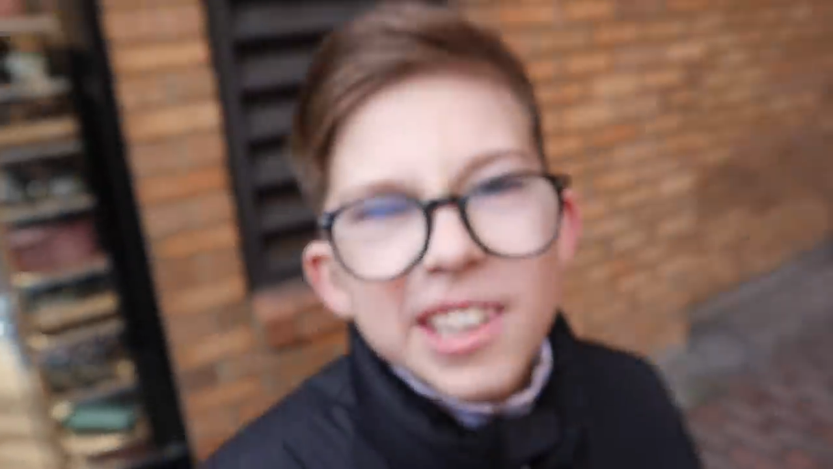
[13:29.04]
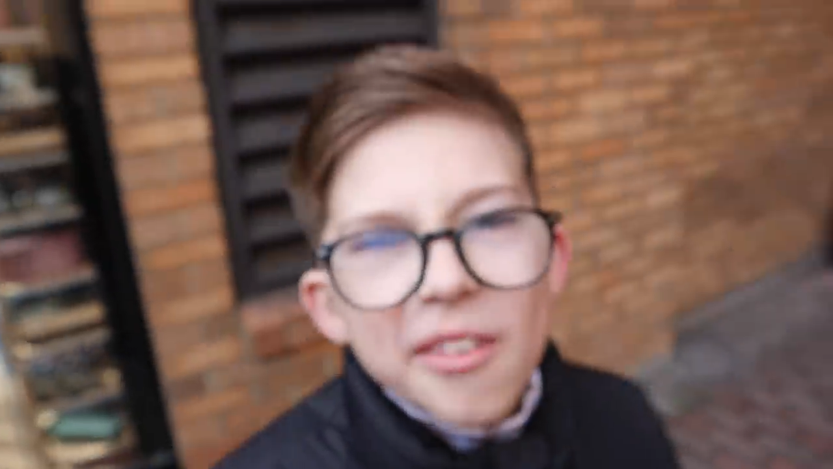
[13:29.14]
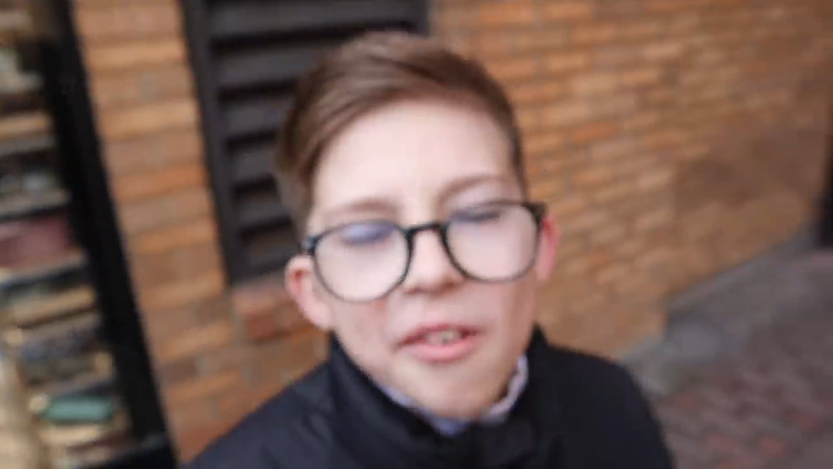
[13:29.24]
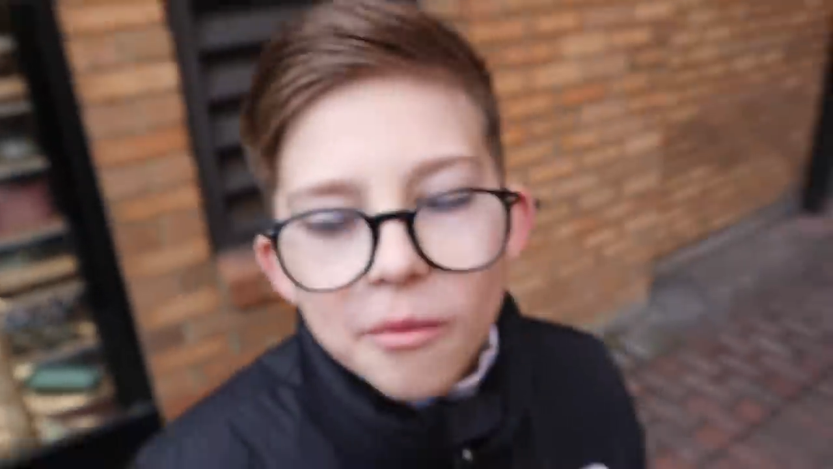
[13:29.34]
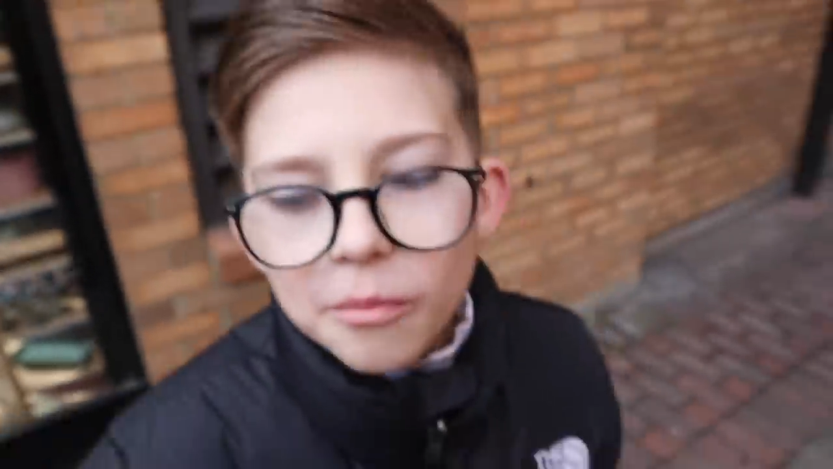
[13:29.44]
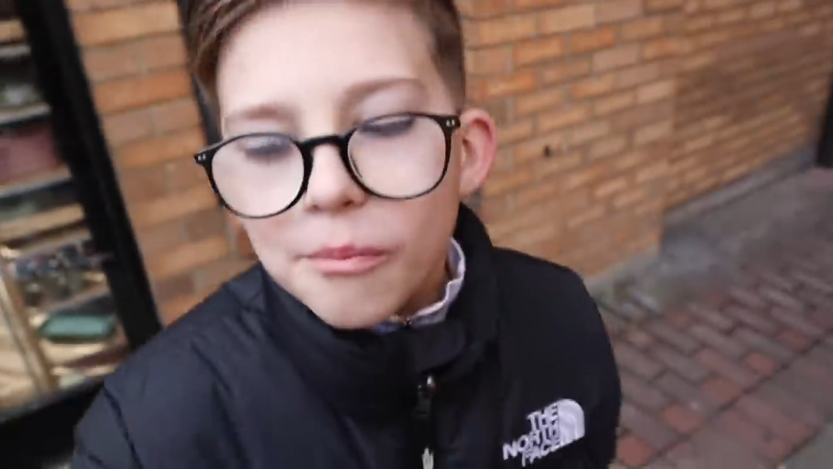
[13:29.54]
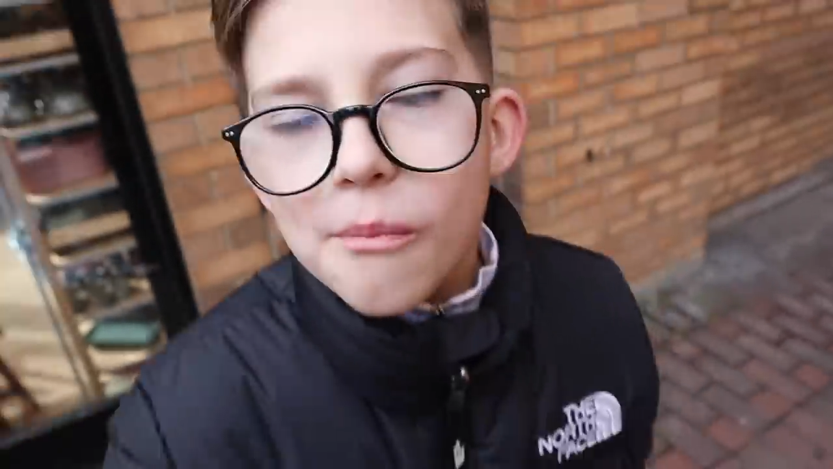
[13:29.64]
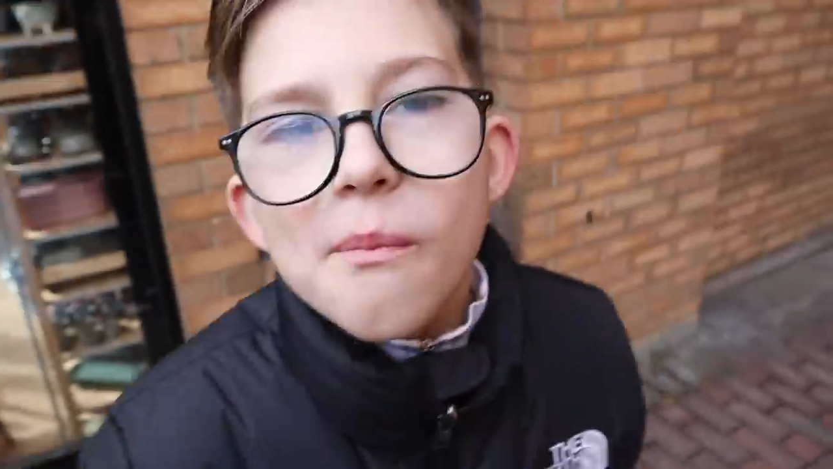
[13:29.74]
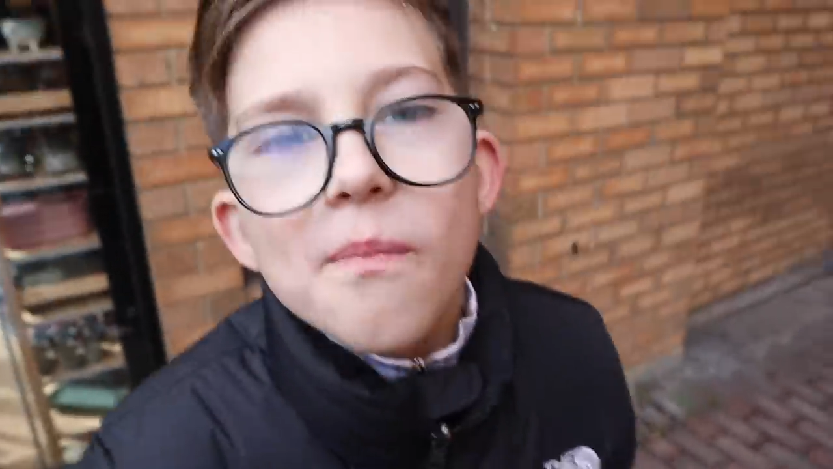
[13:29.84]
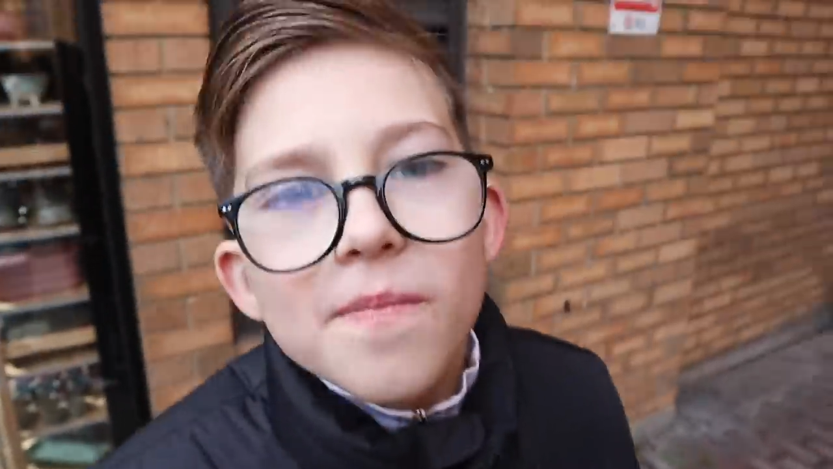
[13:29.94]

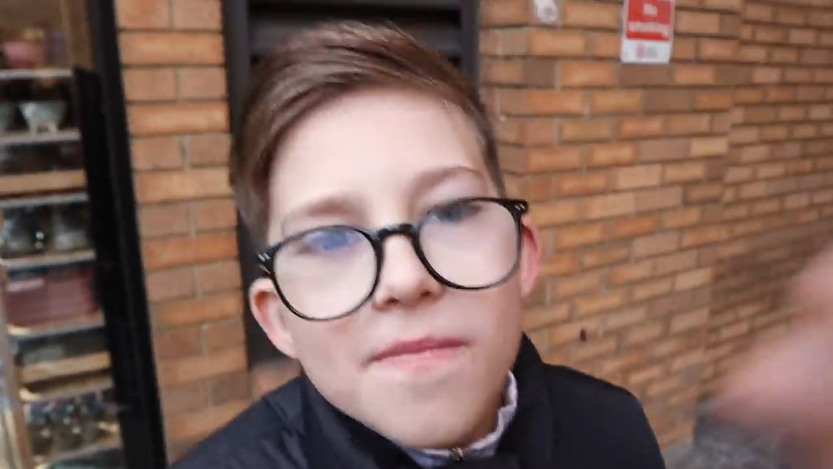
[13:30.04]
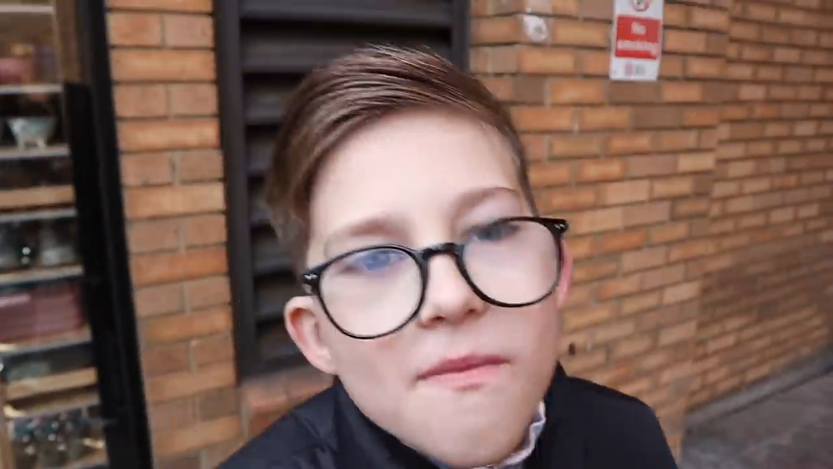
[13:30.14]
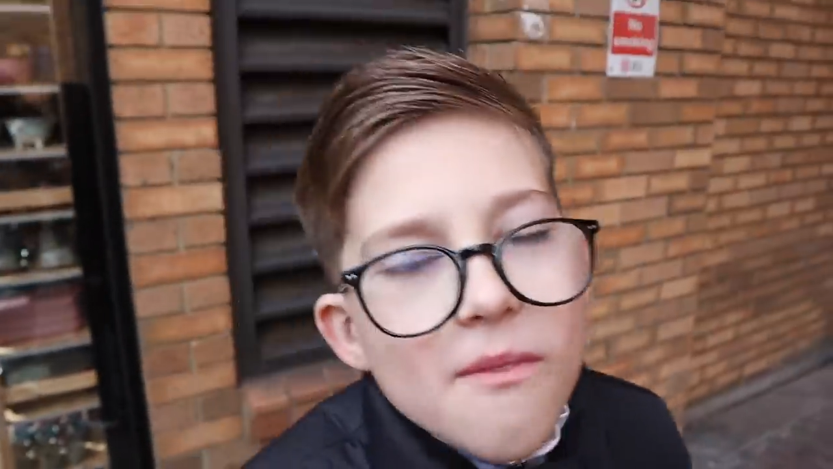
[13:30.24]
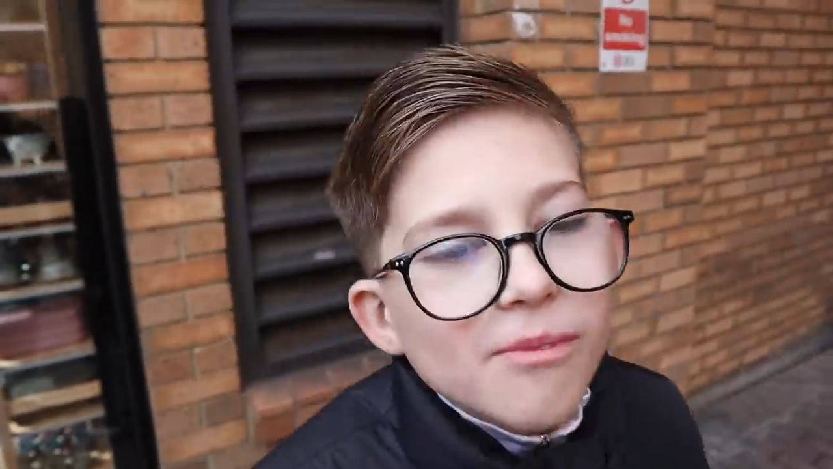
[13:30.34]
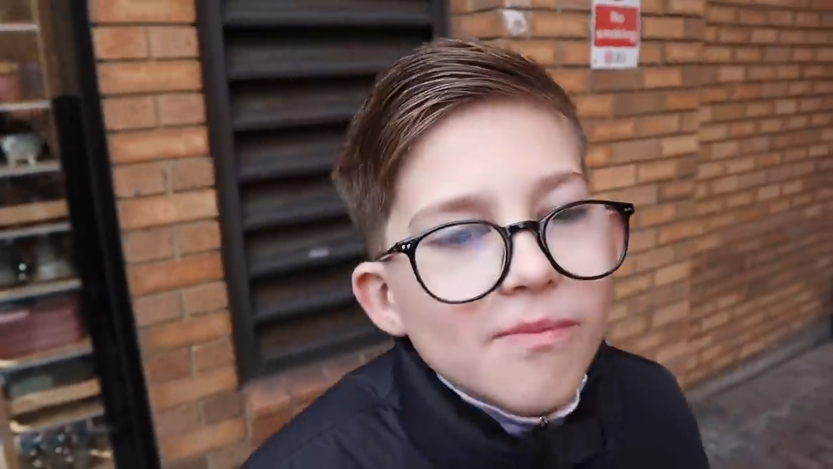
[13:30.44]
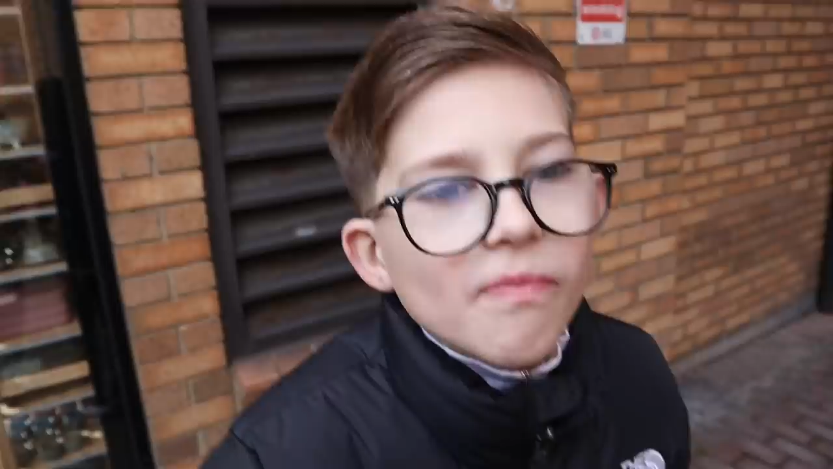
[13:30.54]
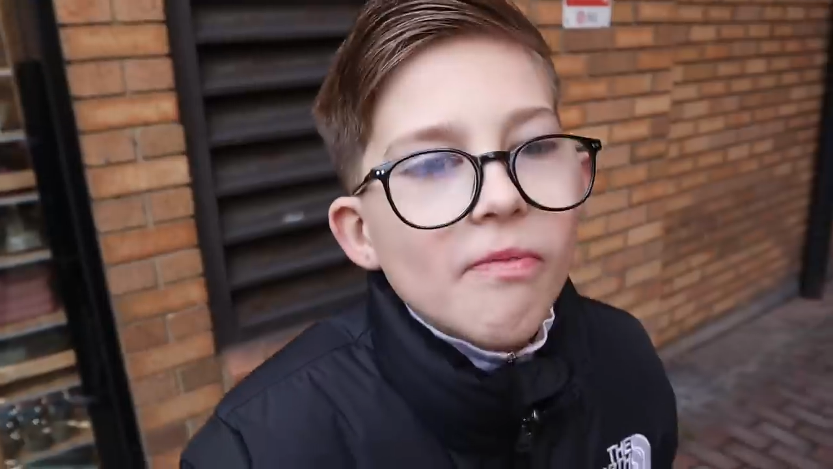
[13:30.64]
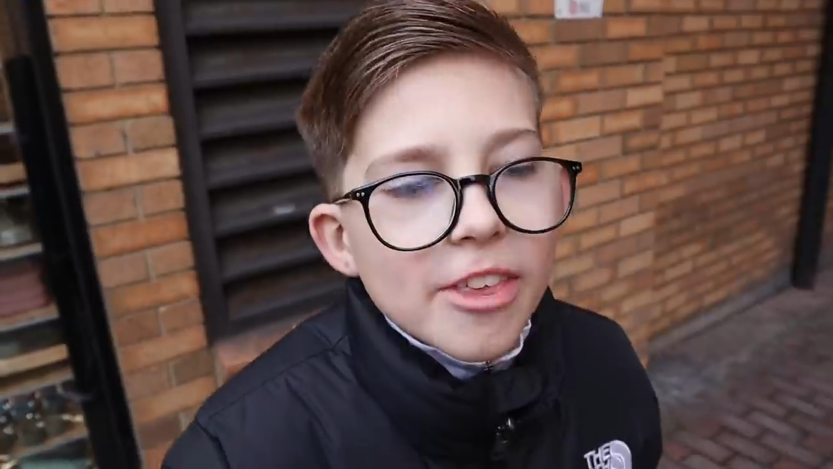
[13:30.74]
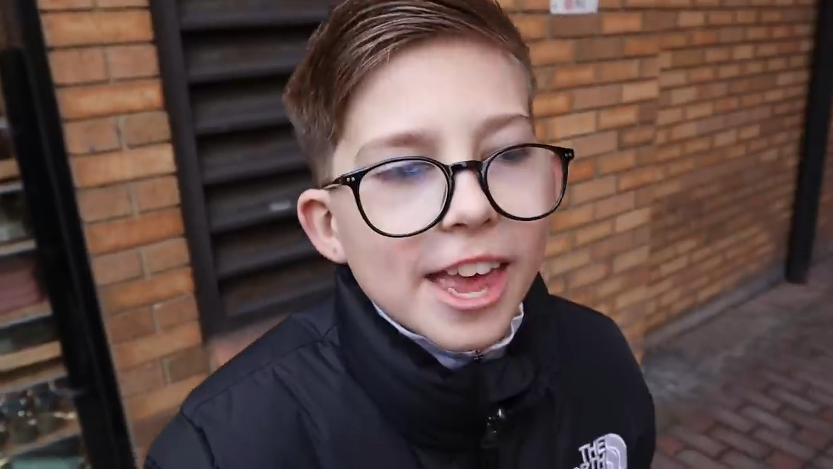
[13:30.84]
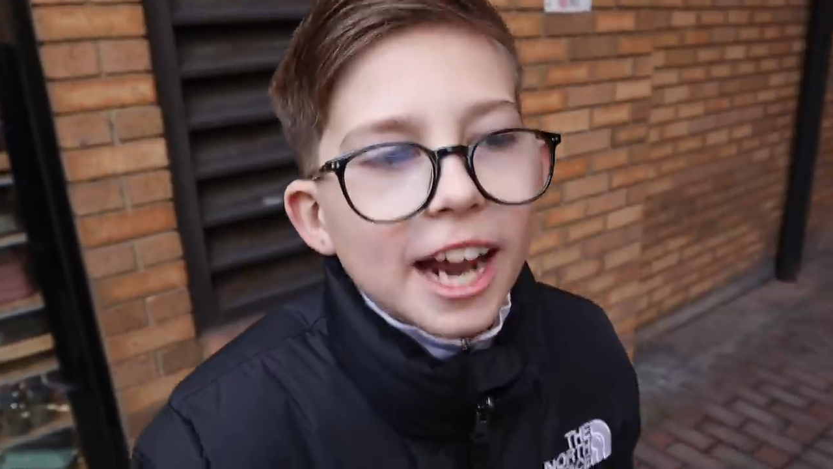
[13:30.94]
2p remaining.
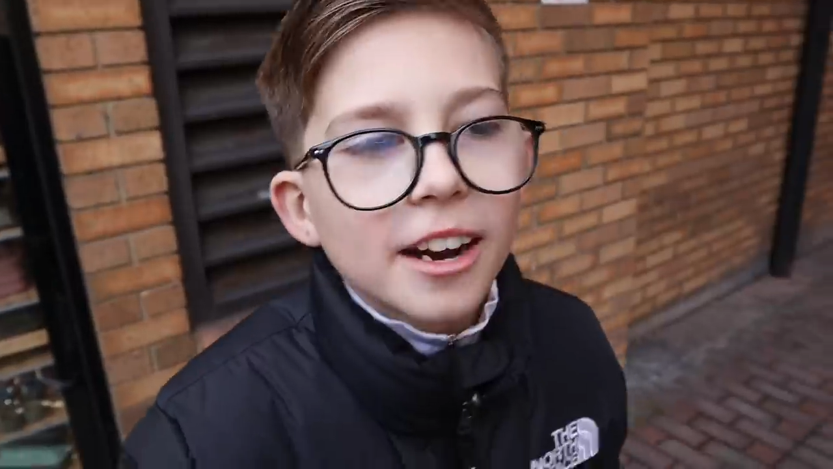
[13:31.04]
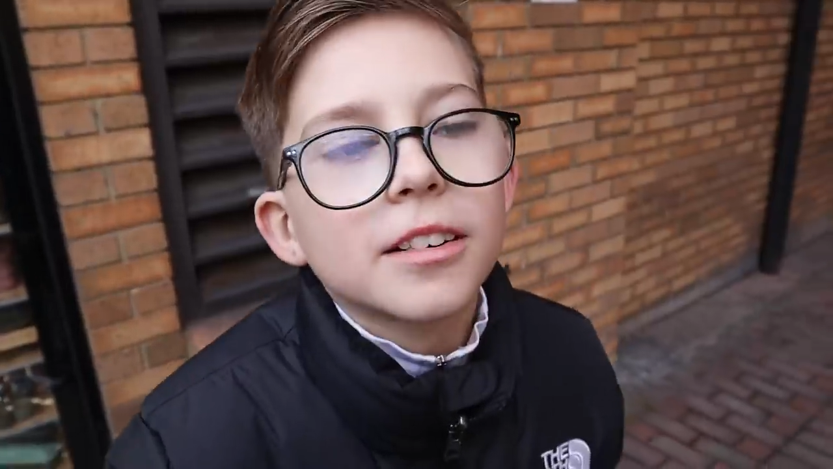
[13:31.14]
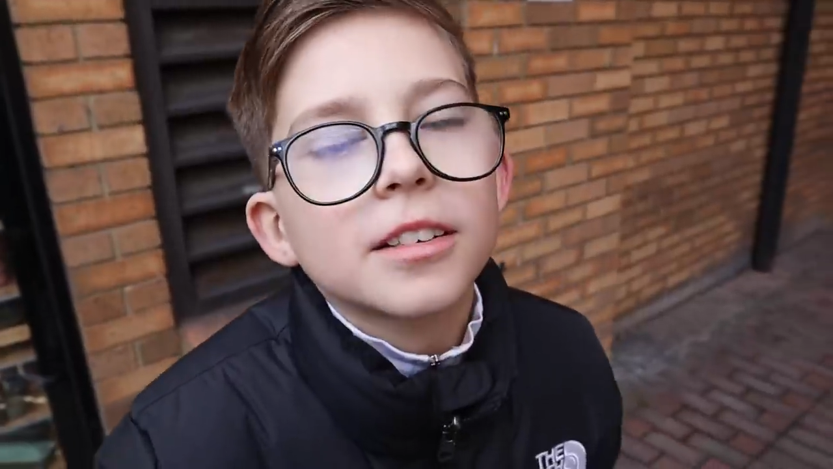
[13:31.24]
Yeah.